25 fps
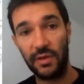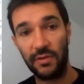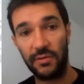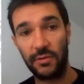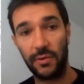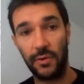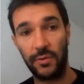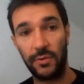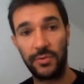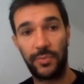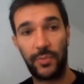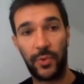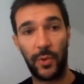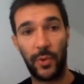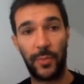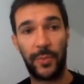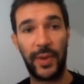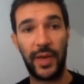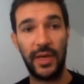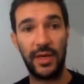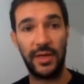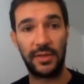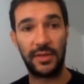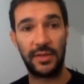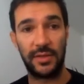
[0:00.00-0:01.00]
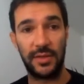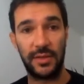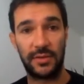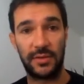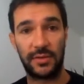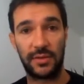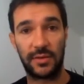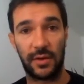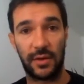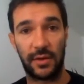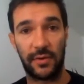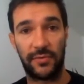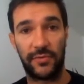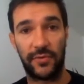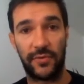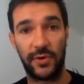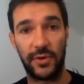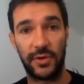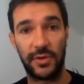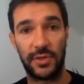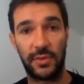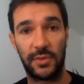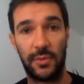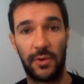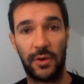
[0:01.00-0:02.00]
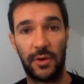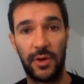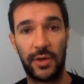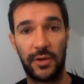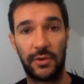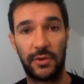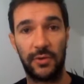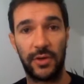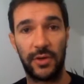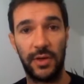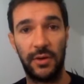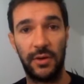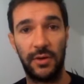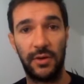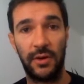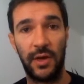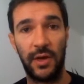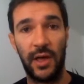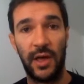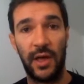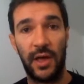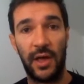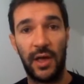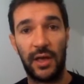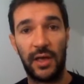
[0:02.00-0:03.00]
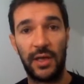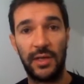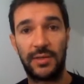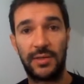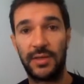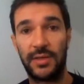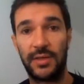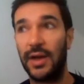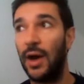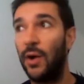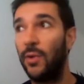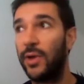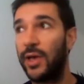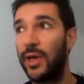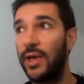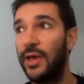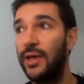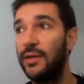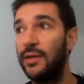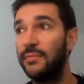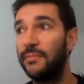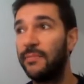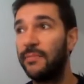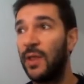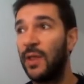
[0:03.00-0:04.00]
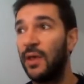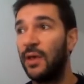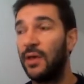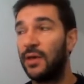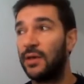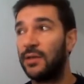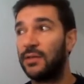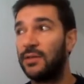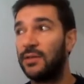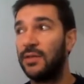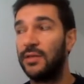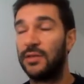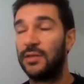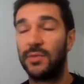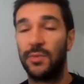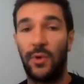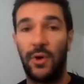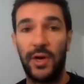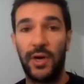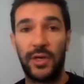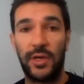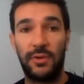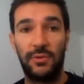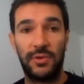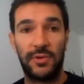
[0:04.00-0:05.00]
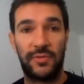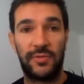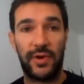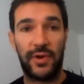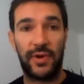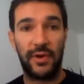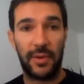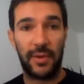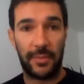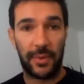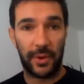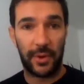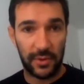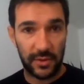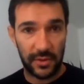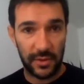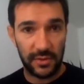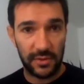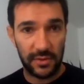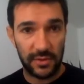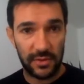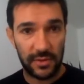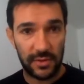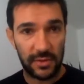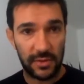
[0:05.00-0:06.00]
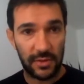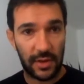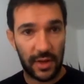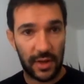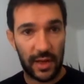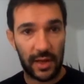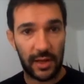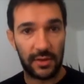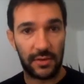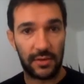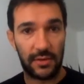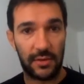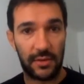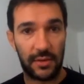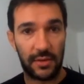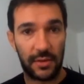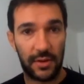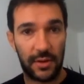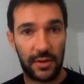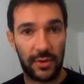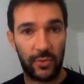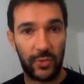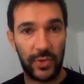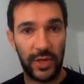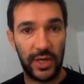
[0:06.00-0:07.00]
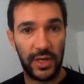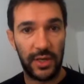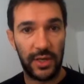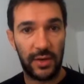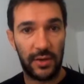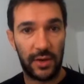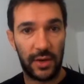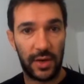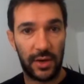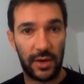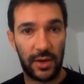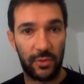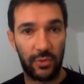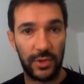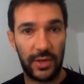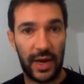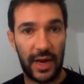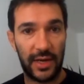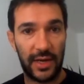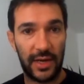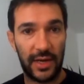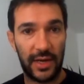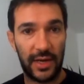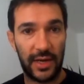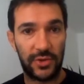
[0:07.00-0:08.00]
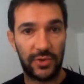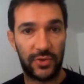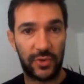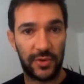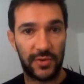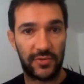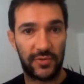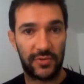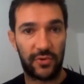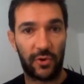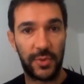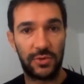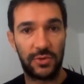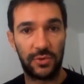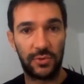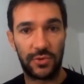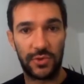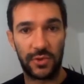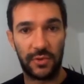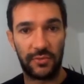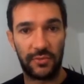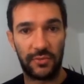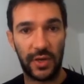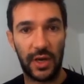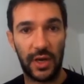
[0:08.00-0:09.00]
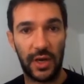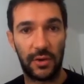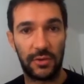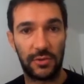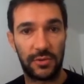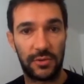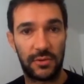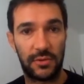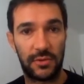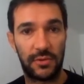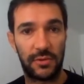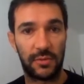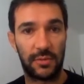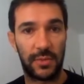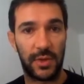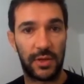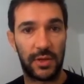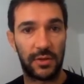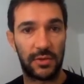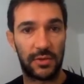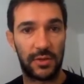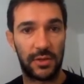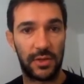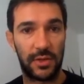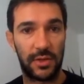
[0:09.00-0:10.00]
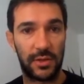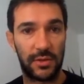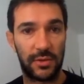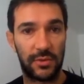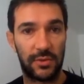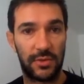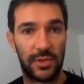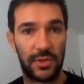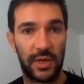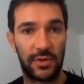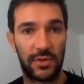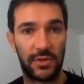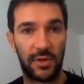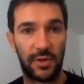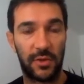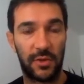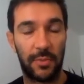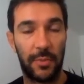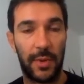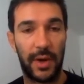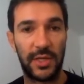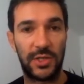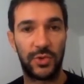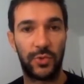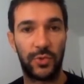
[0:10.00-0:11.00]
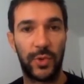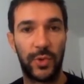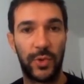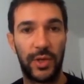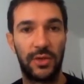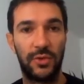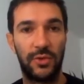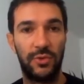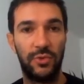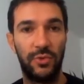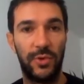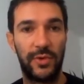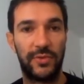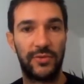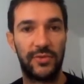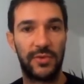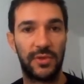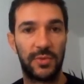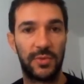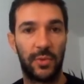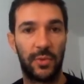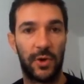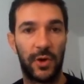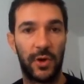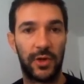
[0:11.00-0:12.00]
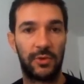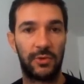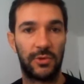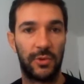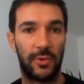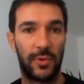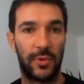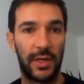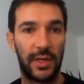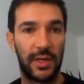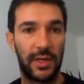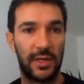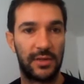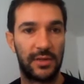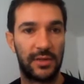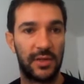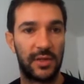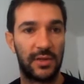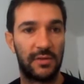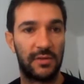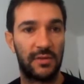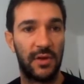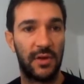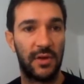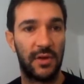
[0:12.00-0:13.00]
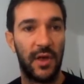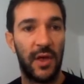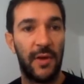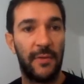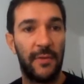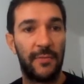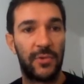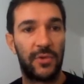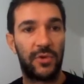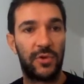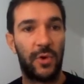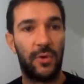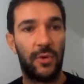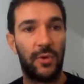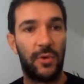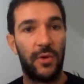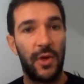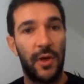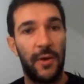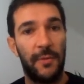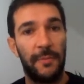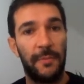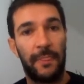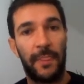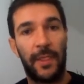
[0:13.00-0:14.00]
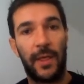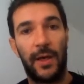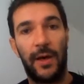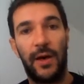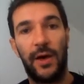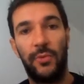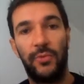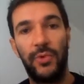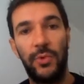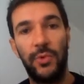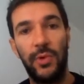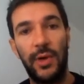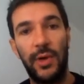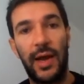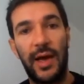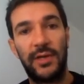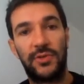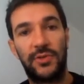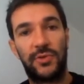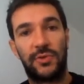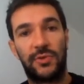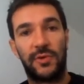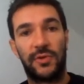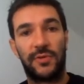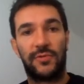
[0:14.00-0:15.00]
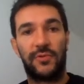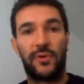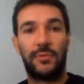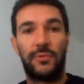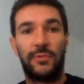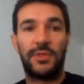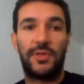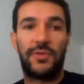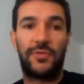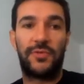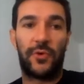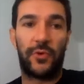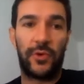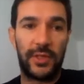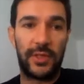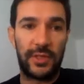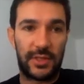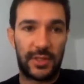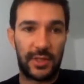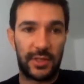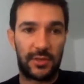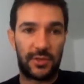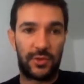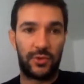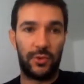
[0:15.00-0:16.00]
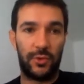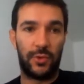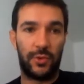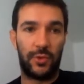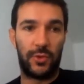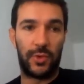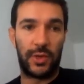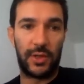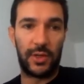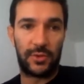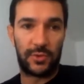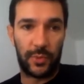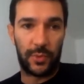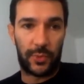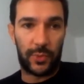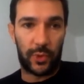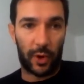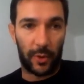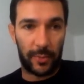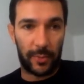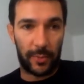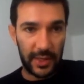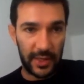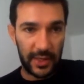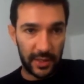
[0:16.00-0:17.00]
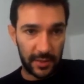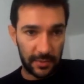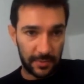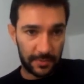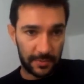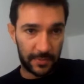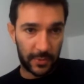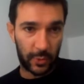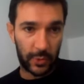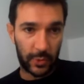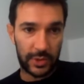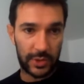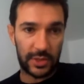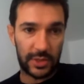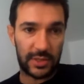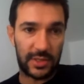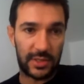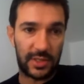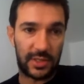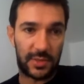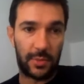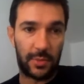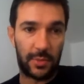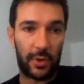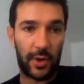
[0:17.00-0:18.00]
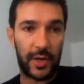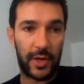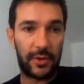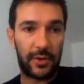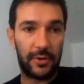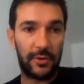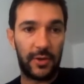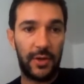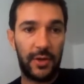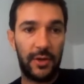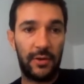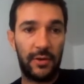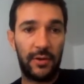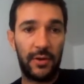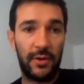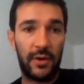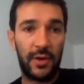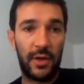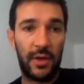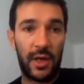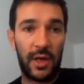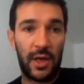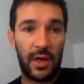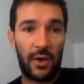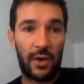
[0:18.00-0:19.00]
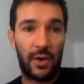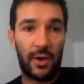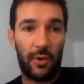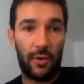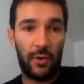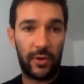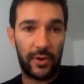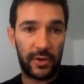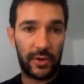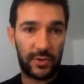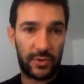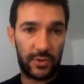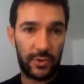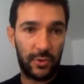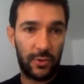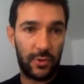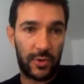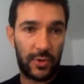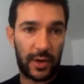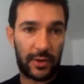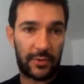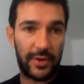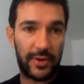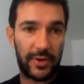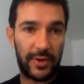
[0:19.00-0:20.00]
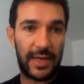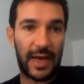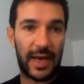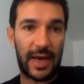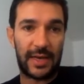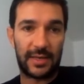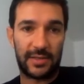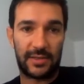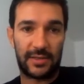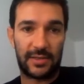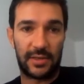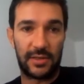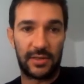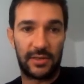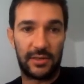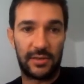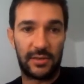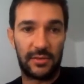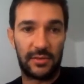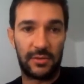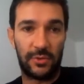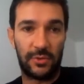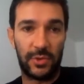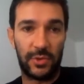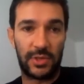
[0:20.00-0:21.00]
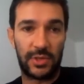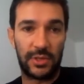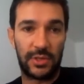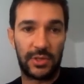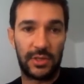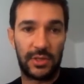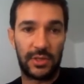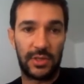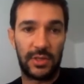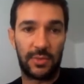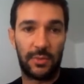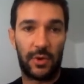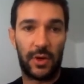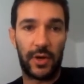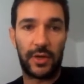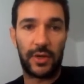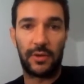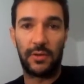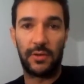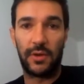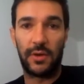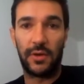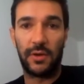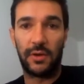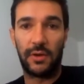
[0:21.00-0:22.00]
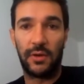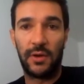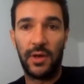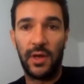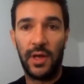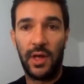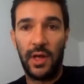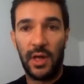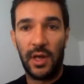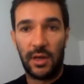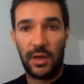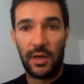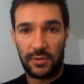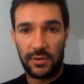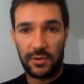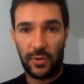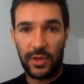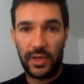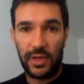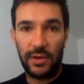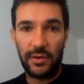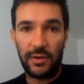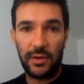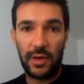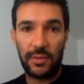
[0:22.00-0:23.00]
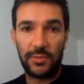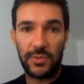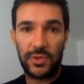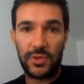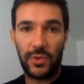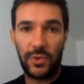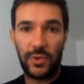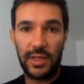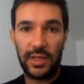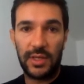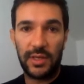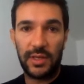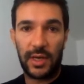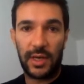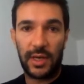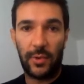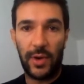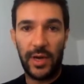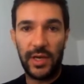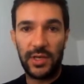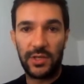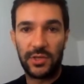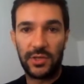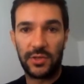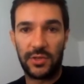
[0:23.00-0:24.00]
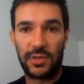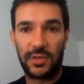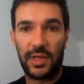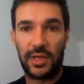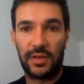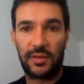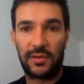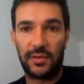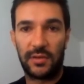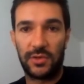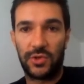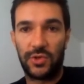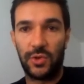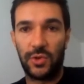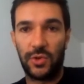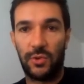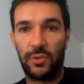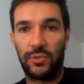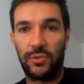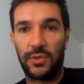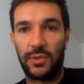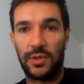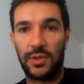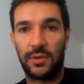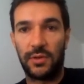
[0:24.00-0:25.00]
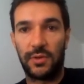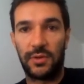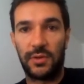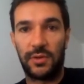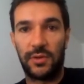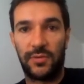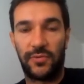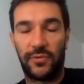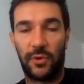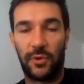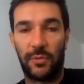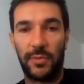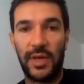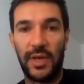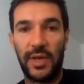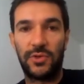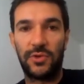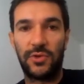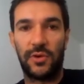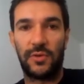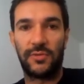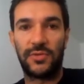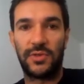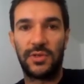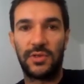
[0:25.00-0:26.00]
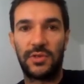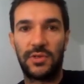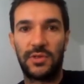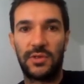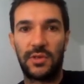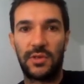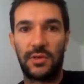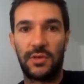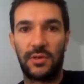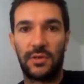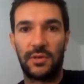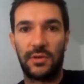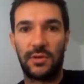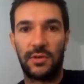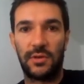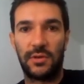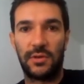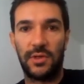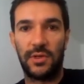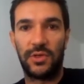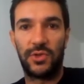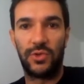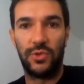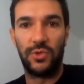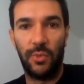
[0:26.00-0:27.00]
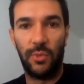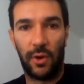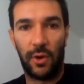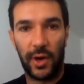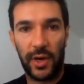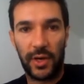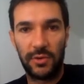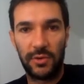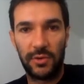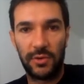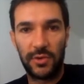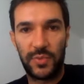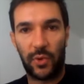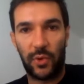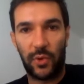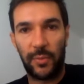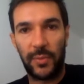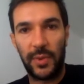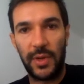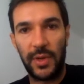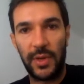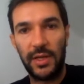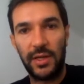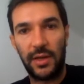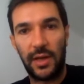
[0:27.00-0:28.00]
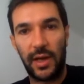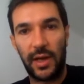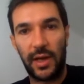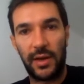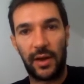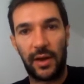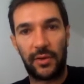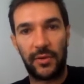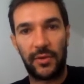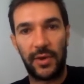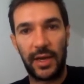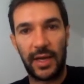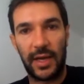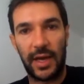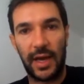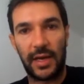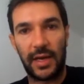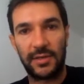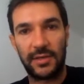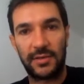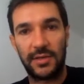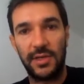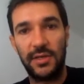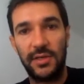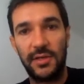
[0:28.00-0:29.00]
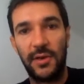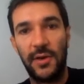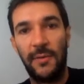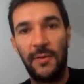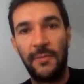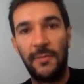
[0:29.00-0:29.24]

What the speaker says: So propane is this first molecule here. It's an alkane. This molecule is very abundant, and we would like to transform it to something else, because there's not much we can do with this molecule the way it is. So we would like to transform this, for instance, into propylene, which is this molecule here, or to acrylic acid, which is this molecule here. So here I'm showing the equations that show the formation of these two molecules, propylene and acrylic acid.